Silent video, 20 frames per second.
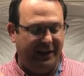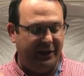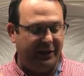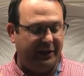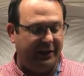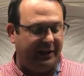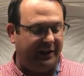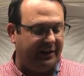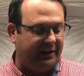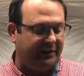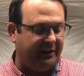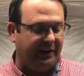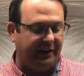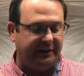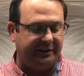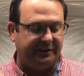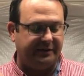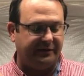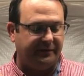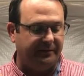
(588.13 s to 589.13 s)

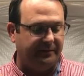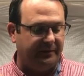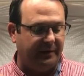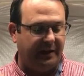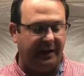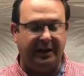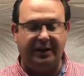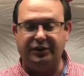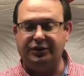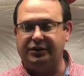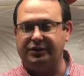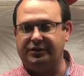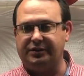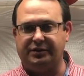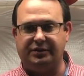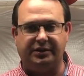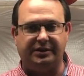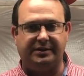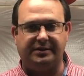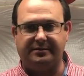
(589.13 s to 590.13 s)
These hinges
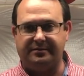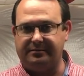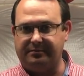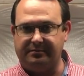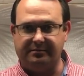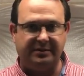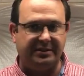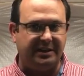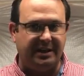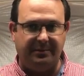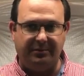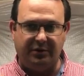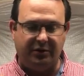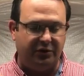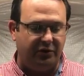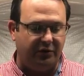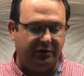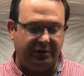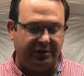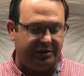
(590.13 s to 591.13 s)
just seem to
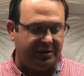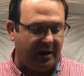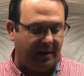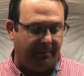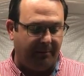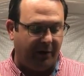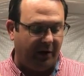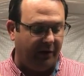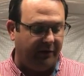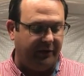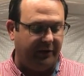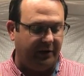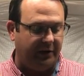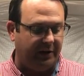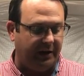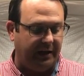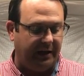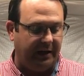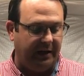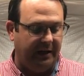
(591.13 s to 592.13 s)
do the job
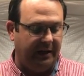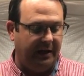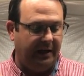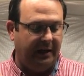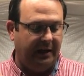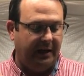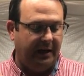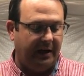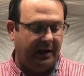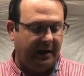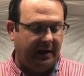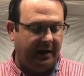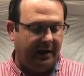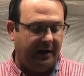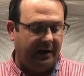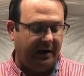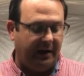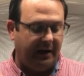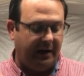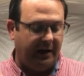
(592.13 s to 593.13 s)
perfectly.
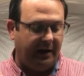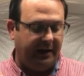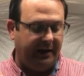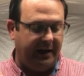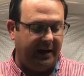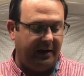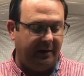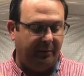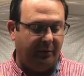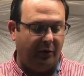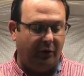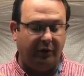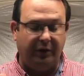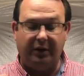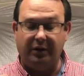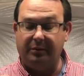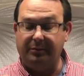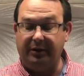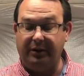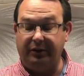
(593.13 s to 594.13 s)
Again, I'm only
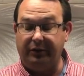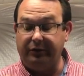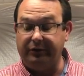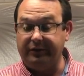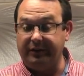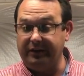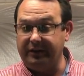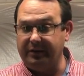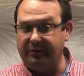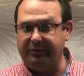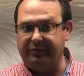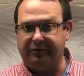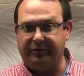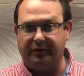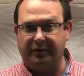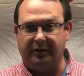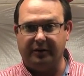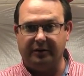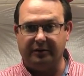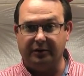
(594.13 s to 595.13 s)
going to be using them
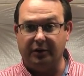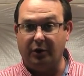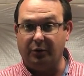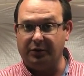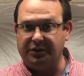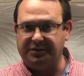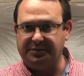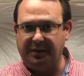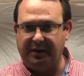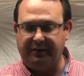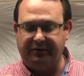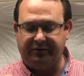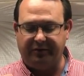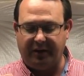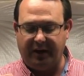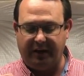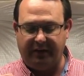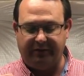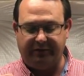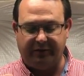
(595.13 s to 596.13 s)
for lower speed
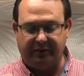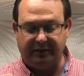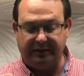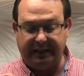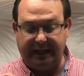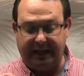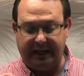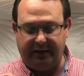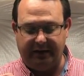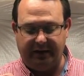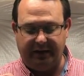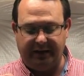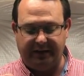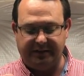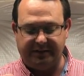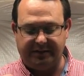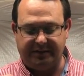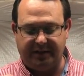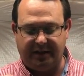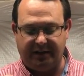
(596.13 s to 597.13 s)
flight, for landing and
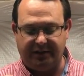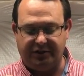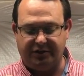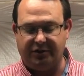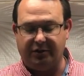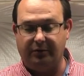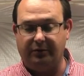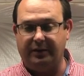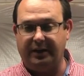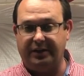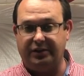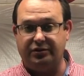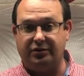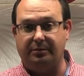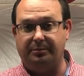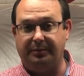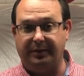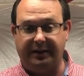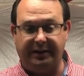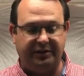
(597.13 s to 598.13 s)
such, so they
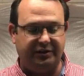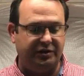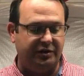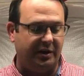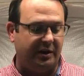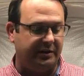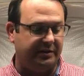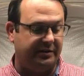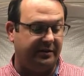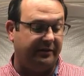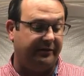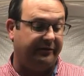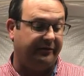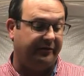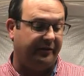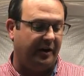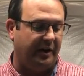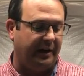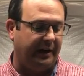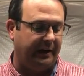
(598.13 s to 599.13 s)
should be just
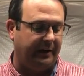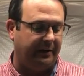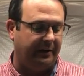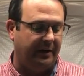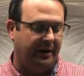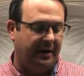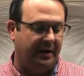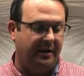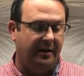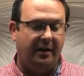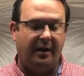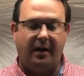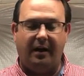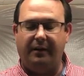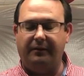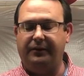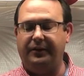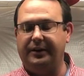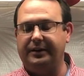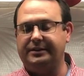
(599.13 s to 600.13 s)
fine.
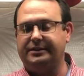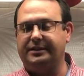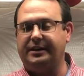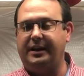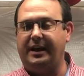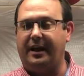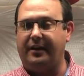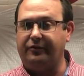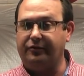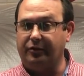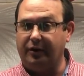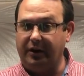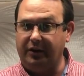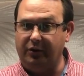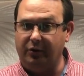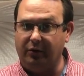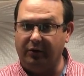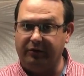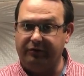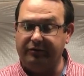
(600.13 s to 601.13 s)
Obviously, after I
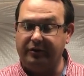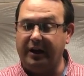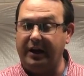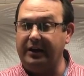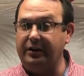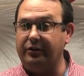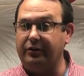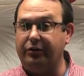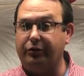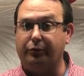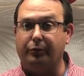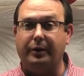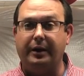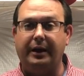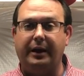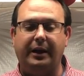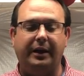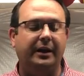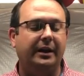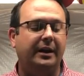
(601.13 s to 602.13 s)
do a flight or
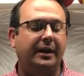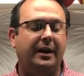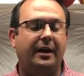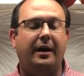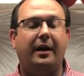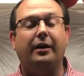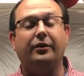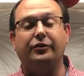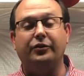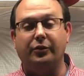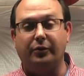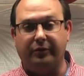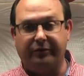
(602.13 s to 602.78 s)
3, I'll do a